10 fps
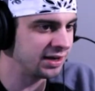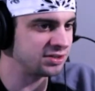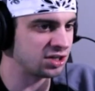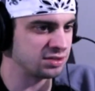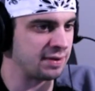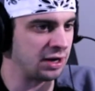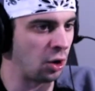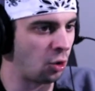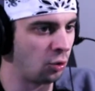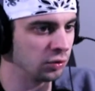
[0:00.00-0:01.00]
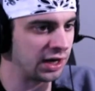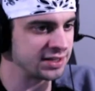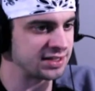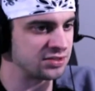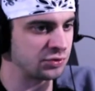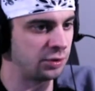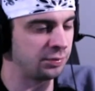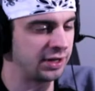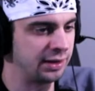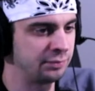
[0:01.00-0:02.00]
it doesn't make a whole lot of sense for you to
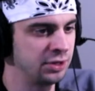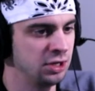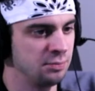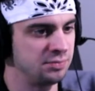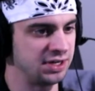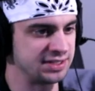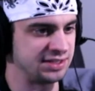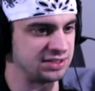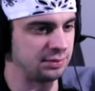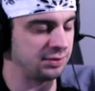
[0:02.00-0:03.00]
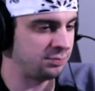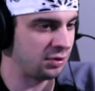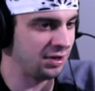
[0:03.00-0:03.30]
play him because he simply